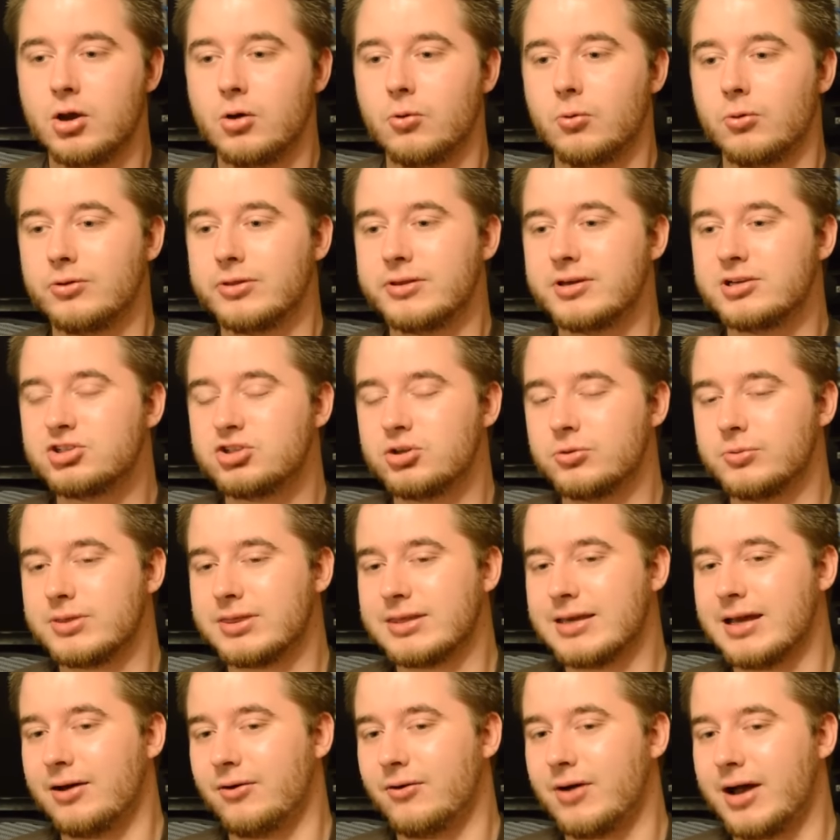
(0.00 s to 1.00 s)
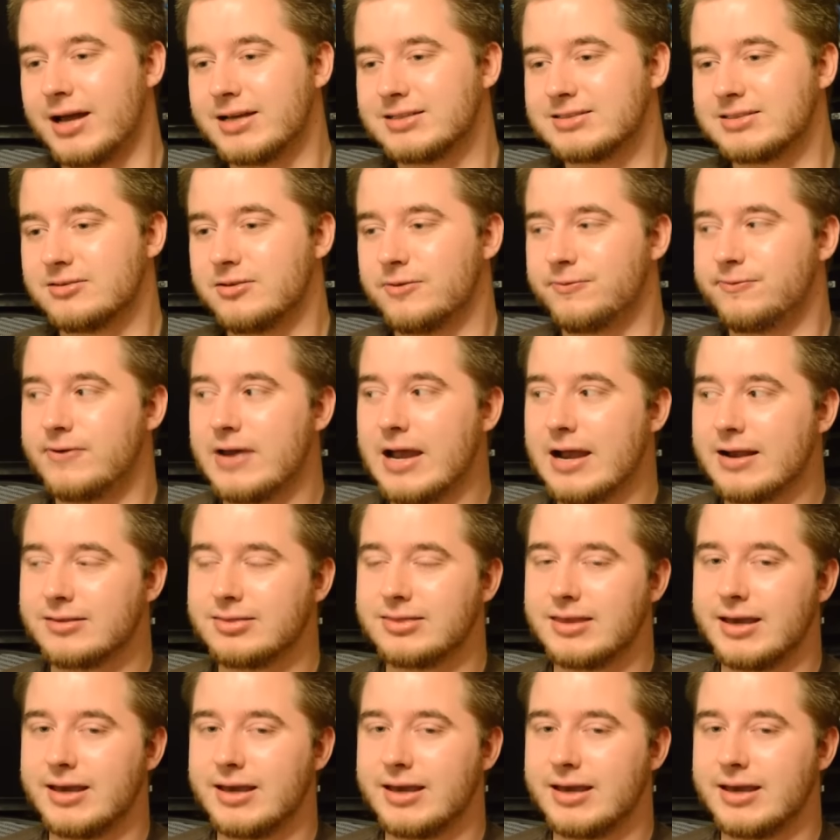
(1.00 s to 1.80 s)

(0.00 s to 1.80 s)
Well, the issue with that lies in the fact